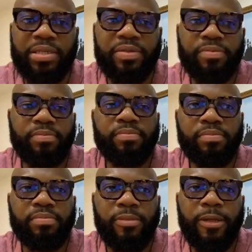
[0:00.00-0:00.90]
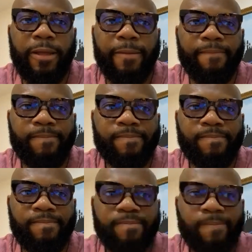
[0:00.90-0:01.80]
still. They are moving
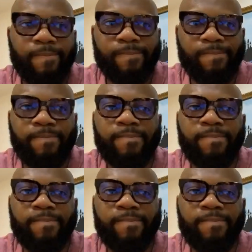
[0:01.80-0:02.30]
parts. So I think they're